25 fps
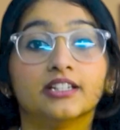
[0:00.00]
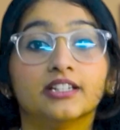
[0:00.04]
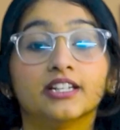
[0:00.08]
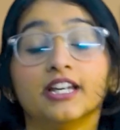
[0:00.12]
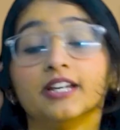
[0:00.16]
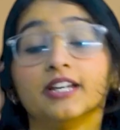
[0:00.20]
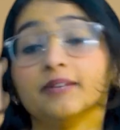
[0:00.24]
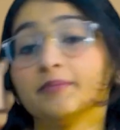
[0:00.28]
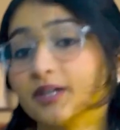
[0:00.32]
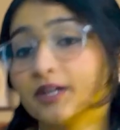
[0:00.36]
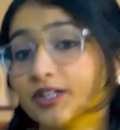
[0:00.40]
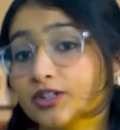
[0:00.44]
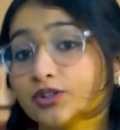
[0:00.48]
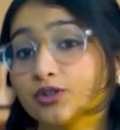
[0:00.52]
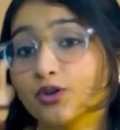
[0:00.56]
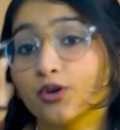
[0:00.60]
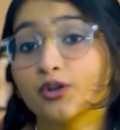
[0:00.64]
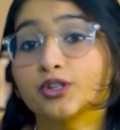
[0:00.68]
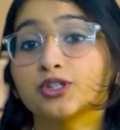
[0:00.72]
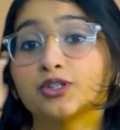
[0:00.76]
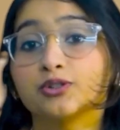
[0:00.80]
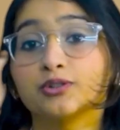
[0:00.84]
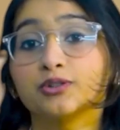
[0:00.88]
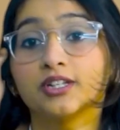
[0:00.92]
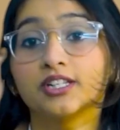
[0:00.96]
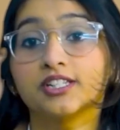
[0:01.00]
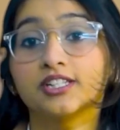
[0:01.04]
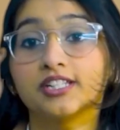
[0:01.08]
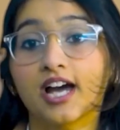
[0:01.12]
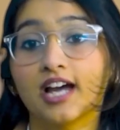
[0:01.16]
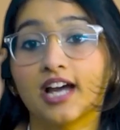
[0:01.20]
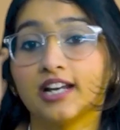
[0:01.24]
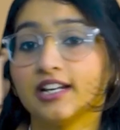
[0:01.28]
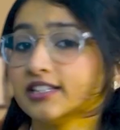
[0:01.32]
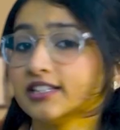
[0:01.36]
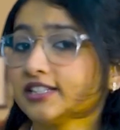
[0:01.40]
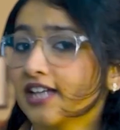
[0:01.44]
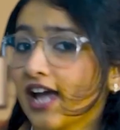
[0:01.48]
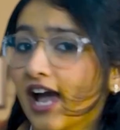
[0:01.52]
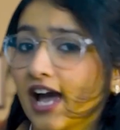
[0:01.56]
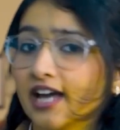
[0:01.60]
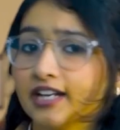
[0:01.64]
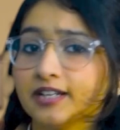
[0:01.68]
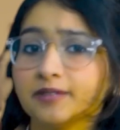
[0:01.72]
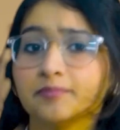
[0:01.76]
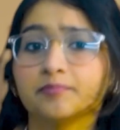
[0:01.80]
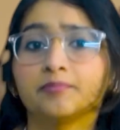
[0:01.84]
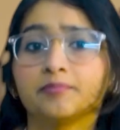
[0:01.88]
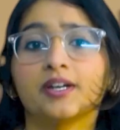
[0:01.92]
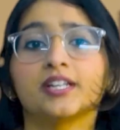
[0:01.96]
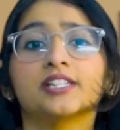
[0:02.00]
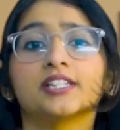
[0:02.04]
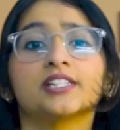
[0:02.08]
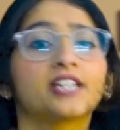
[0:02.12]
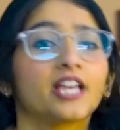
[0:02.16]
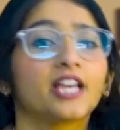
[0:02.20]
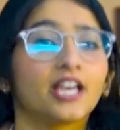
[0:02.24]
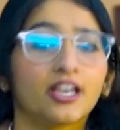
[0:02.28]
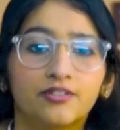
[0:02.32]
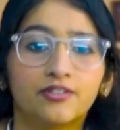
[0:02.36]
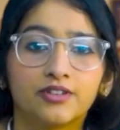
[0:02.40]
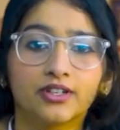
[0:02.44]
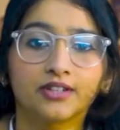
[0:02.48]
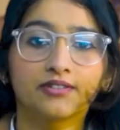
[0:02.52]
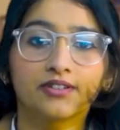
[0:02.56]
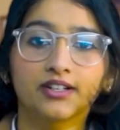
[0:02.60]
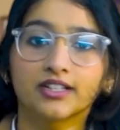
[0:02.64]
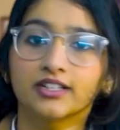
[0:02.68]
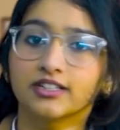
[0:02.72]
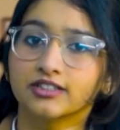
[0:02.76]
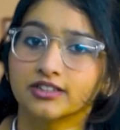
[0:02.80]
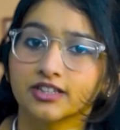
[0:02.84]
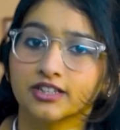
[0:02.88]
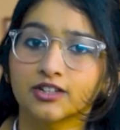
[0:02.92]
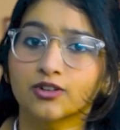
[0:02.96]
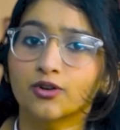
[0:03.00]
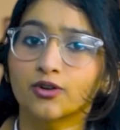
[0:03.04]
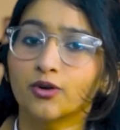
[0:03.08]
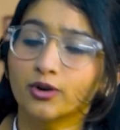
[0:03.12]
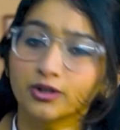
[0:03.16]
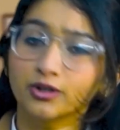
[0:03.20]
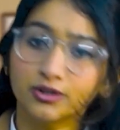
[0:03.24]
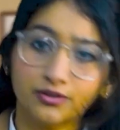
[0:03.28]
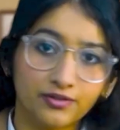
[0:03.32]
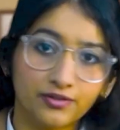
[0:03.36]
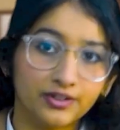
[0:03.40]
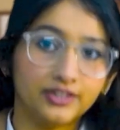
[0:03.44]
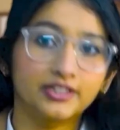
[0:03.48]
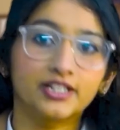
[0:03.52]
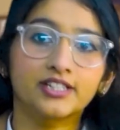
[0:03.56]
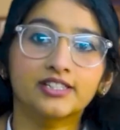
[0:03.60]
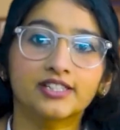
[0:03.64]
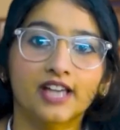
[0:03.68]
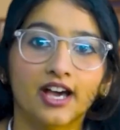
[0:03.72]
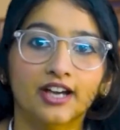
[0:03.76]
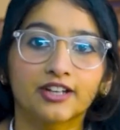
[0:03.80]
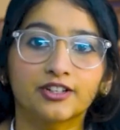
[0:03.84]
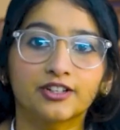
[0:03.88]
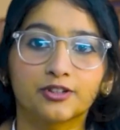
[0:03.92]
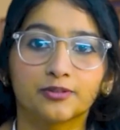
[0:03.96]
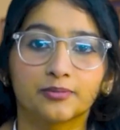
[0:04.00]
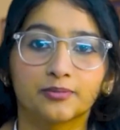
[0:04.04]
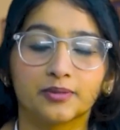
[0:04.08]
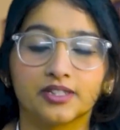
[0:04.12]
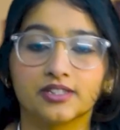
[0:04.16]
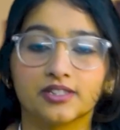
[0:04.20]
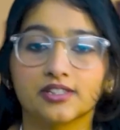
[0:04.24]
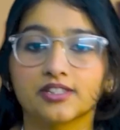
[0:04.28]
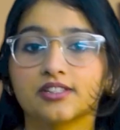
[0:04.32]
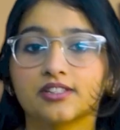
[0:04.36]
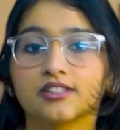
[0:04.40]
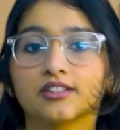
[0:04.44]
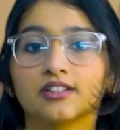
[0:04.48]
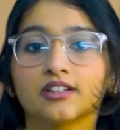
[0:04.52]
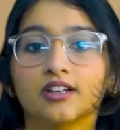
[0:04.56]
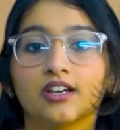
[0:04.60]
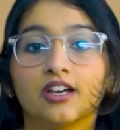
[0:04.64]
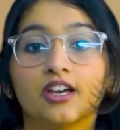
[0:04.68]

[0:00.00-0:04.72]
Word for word: Nariman rose to the challenge and impressed everyone in the court with his arguments.